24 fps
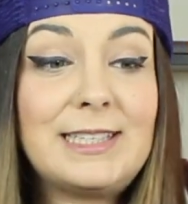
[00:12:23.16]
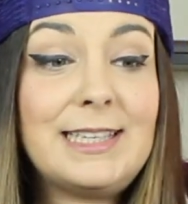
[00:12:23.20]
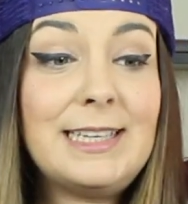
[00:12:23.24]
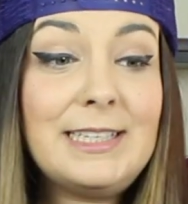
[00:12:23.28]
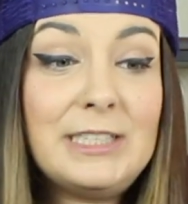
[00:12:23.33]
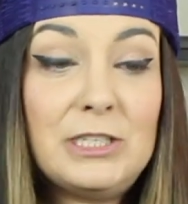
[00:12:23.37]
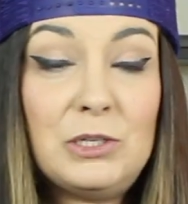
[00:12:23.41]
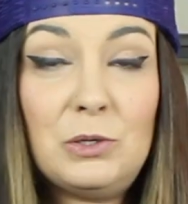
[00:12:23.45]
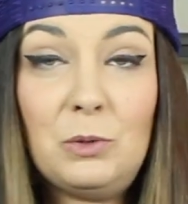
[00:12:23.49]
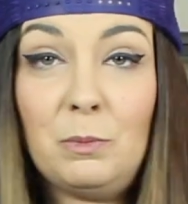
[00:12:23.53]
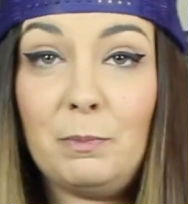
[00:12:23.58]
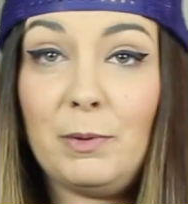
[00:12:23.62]

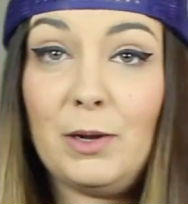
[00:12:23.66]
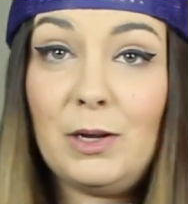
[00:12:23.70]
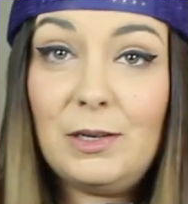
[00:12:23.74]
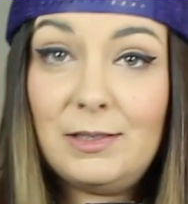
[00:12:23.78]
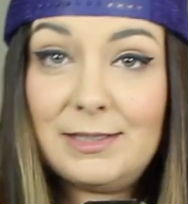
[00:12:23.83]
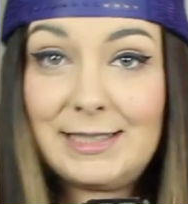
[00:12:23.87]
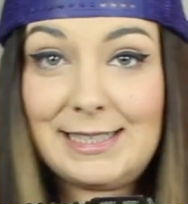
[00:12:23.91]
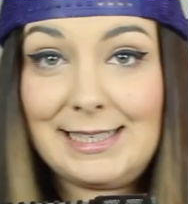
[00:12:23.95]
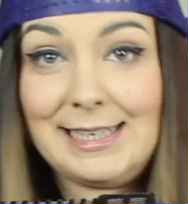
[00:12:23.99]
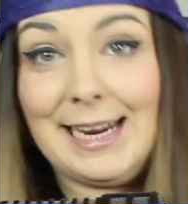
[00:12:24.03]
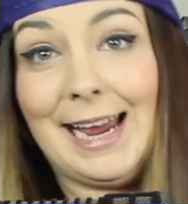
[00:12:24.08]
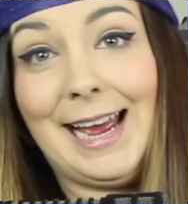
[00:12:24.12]
Sentinel
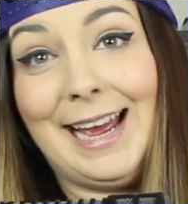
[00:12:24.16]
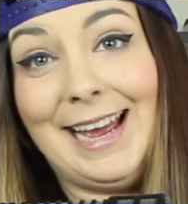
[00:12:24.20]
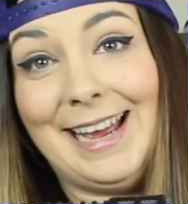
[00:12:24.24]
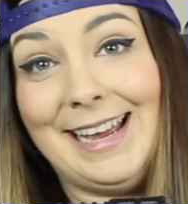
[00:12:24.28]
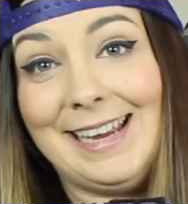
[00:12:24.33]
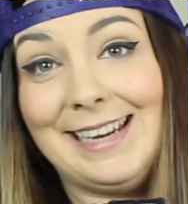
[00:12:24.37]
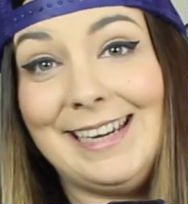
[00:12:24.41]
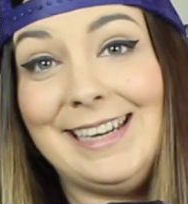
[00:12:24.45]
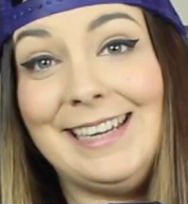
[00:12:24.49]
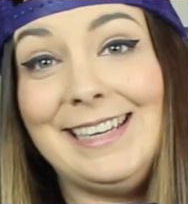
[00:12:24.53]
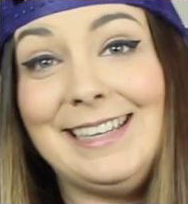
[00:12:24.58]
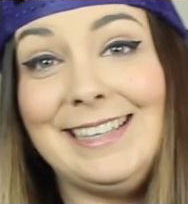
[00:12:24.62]
Baldy
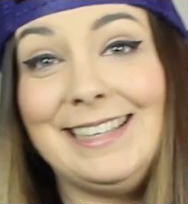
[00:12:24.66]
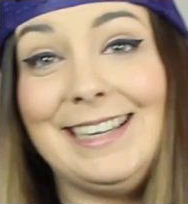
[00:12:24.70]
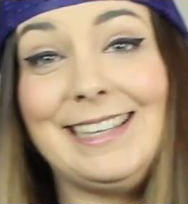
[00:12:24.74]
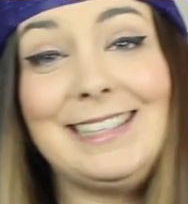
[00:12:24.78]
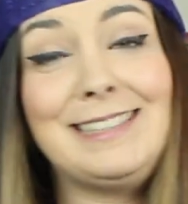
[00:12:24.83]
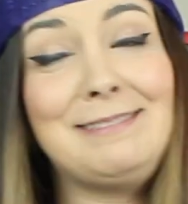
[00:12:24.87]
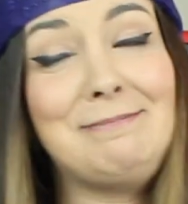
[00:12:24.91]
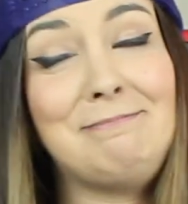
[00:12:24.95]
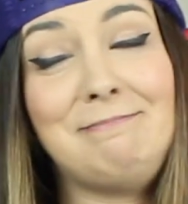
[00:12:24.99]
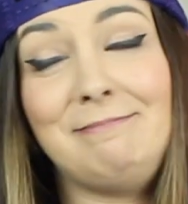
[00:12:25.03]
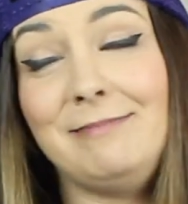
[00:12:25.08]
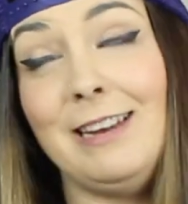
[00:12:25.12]
guy.
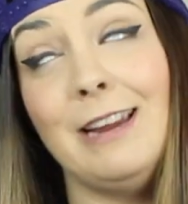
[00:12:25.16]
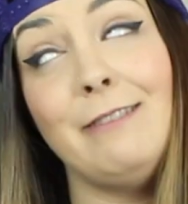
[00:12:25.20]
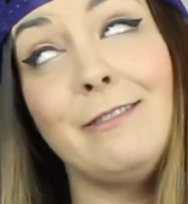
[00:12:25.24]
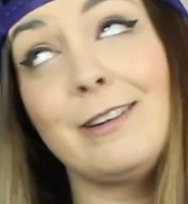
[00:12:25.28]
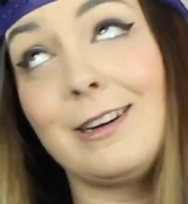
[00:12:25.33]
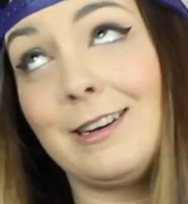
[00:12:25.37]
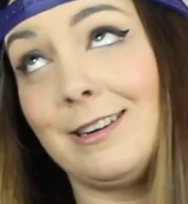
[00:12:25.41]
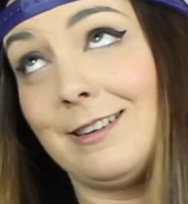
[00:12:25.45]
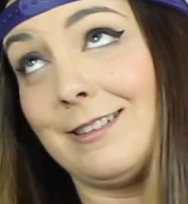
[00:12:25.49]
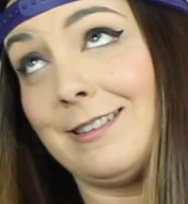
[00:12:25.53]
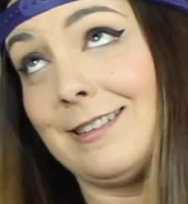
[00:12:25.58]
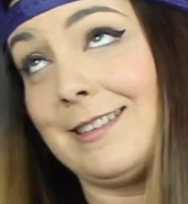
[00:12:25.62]

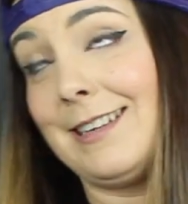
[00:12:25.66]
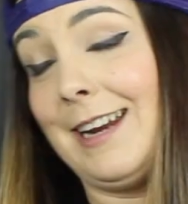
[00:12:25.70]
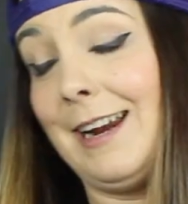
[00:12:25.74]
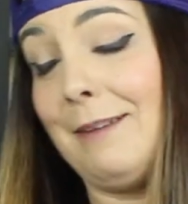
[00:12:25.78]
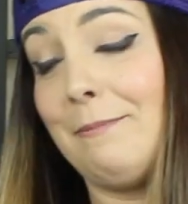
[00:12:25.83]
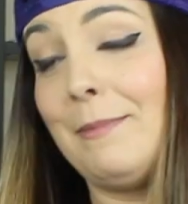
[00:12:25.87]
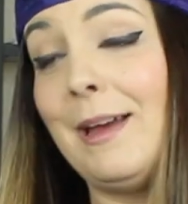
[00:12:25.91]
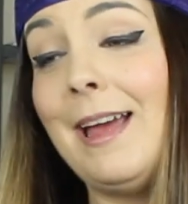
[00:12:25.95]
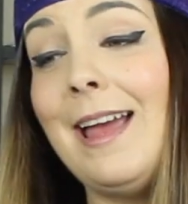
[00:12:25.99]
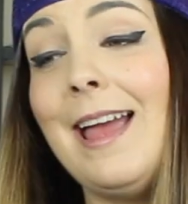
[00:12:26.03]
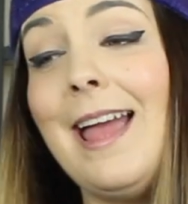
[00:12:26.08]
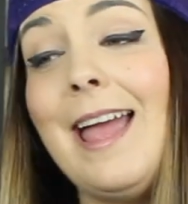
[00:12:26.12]
Never learned his
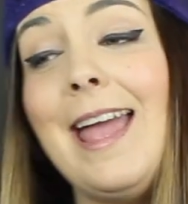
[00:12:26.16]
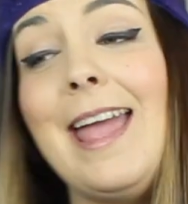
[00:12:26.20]
name.